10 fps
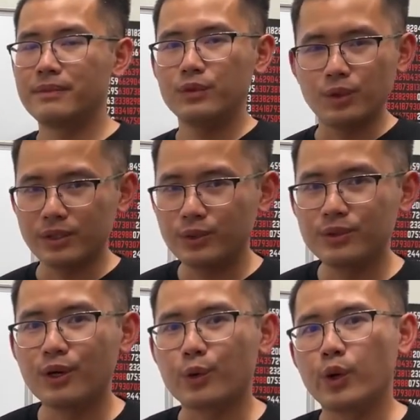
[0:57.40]
you want to
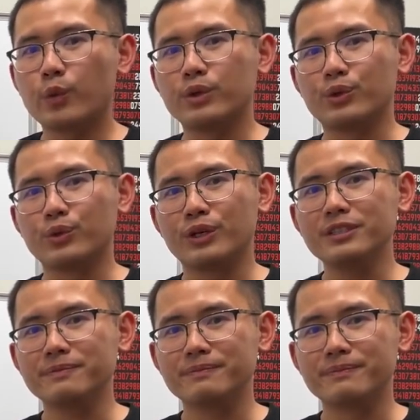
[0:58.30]
know a quick way to do
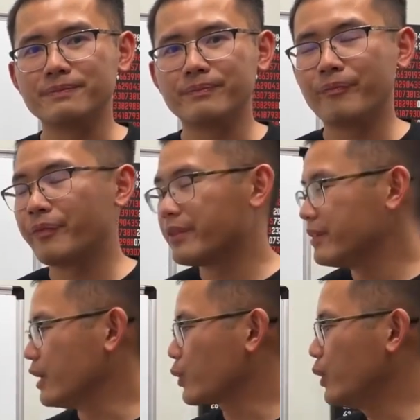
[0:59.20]
it,
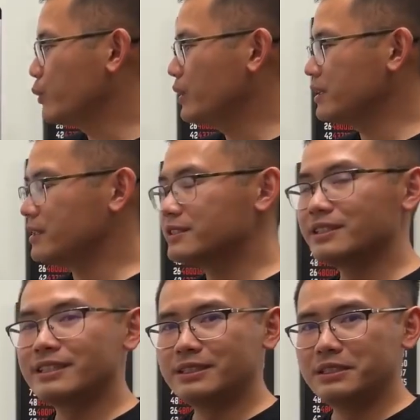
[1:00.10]
the quick way is,
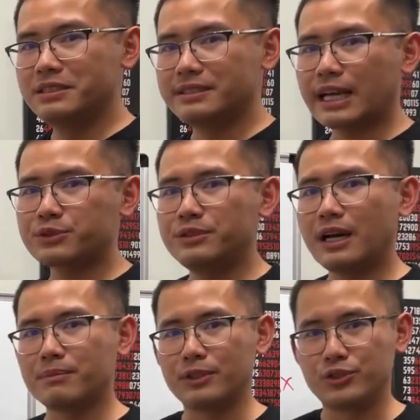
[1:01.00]
this is actually
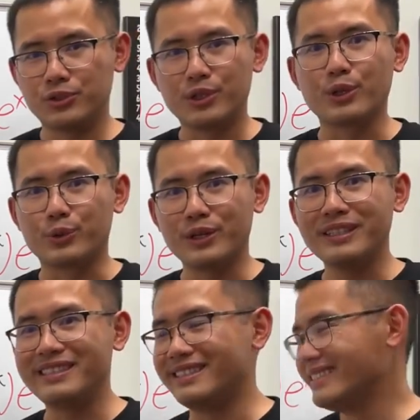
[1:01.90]
on my shirt
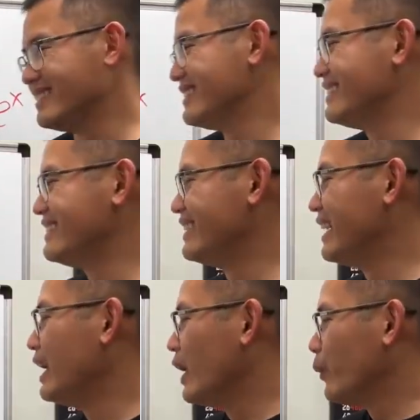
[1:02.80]
already.
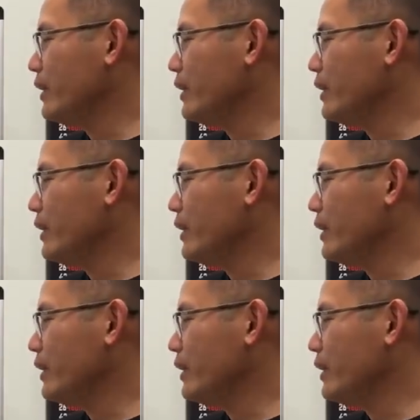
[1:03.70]
We